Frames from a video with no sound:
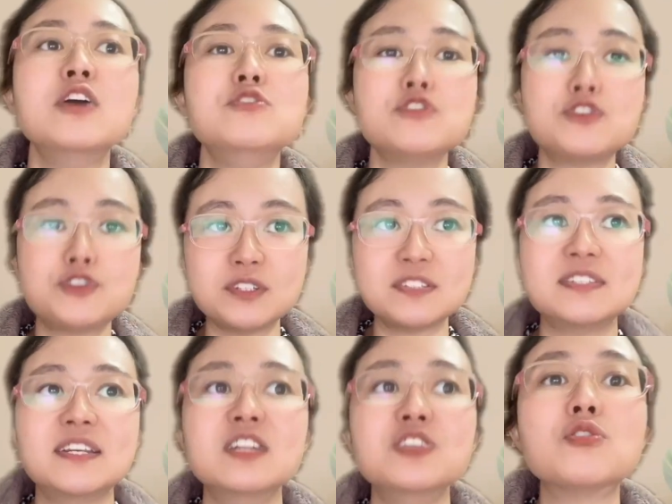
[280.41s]
you should
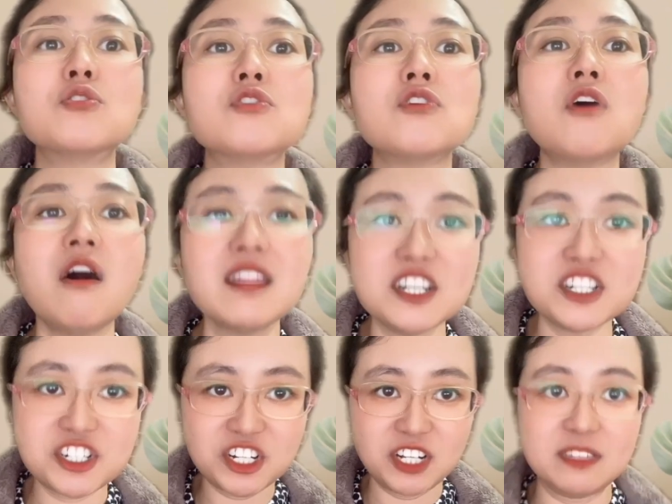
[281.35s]
see a
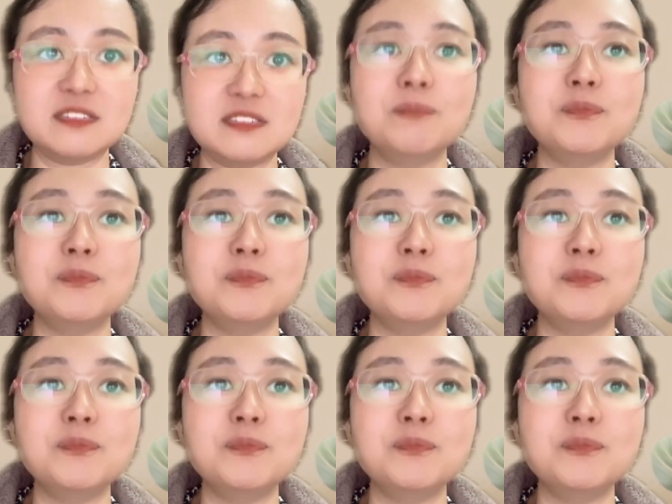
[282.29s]
neurologist.